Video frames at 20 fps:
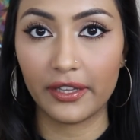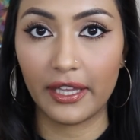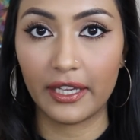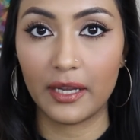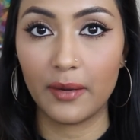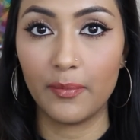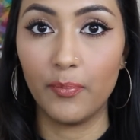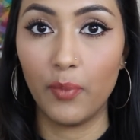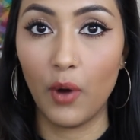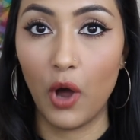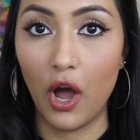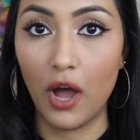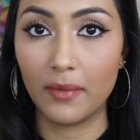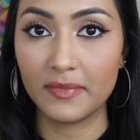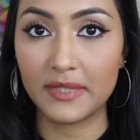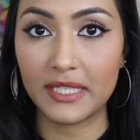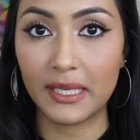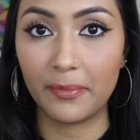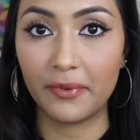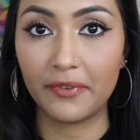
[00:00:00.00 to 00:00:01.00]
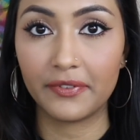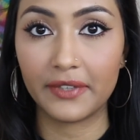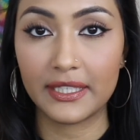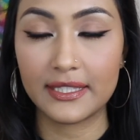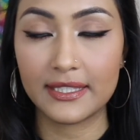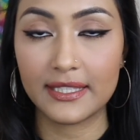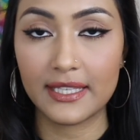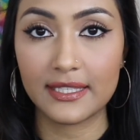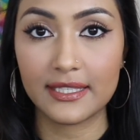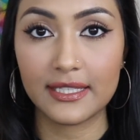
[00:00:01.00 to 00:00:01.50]
like a balm type of
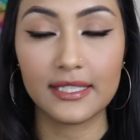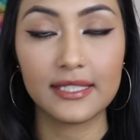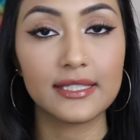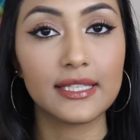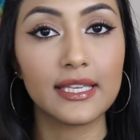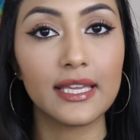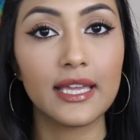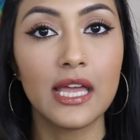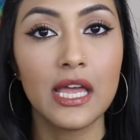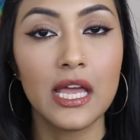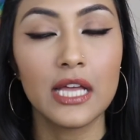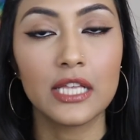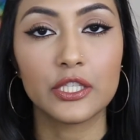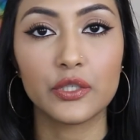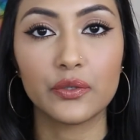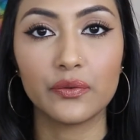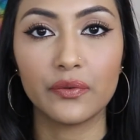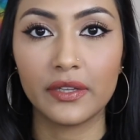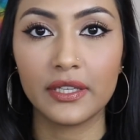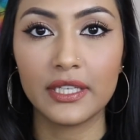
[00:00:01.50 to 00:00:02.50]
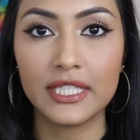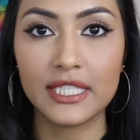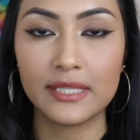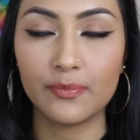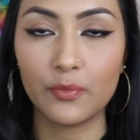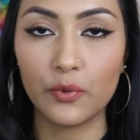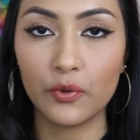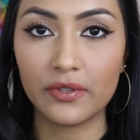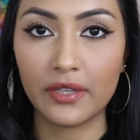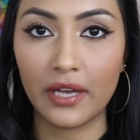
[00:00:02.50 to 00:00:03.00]
consistency to really
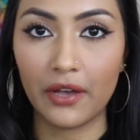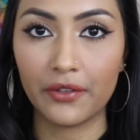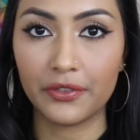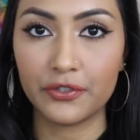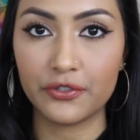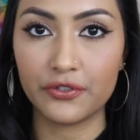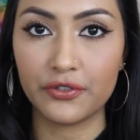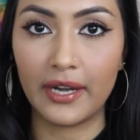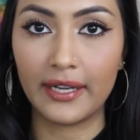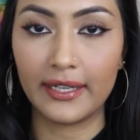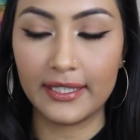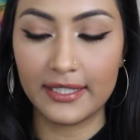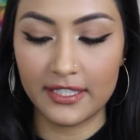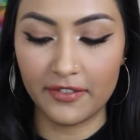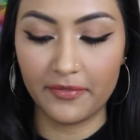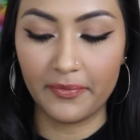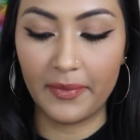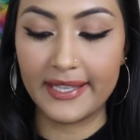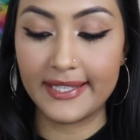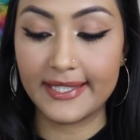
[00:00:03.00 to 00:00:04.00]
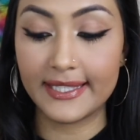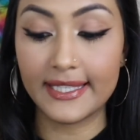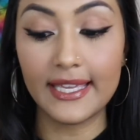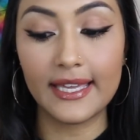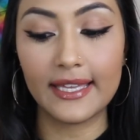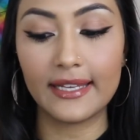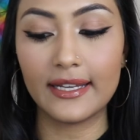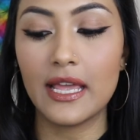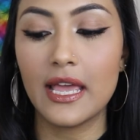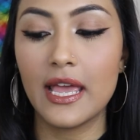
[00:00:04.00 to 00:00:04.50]
smooth out the dryness of my
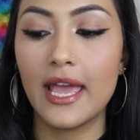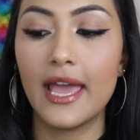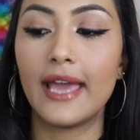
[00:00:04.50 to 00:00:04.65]
skin.